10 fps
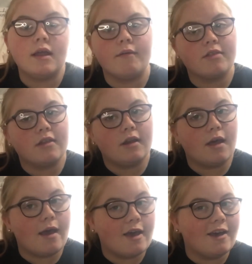That wasn't
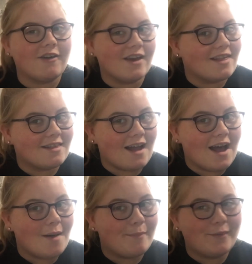a great
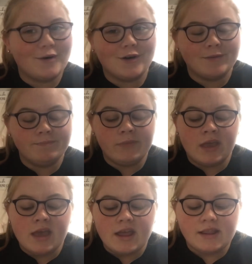start, but
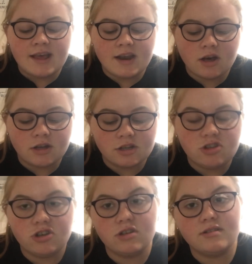then on
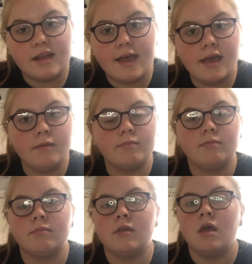the Tuesday,
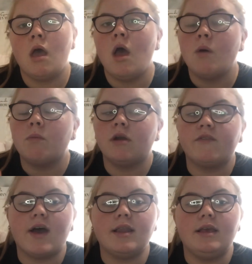
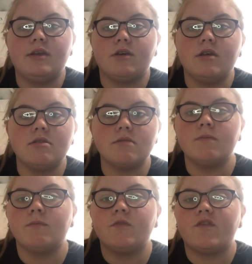one of our
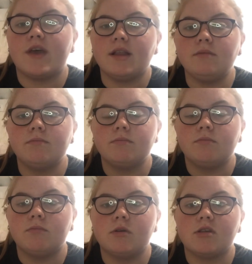leaders, Phil,
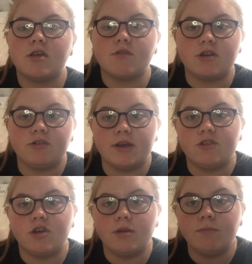was at his
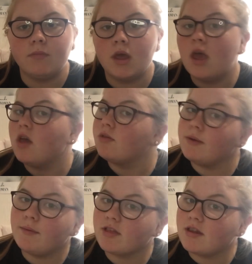graduation,
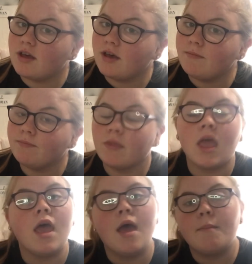so he wasn't there.
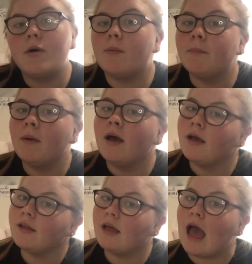But
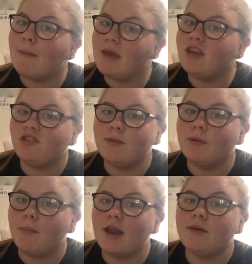our main G
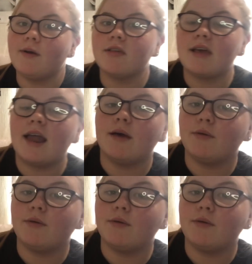Plum Eddie was,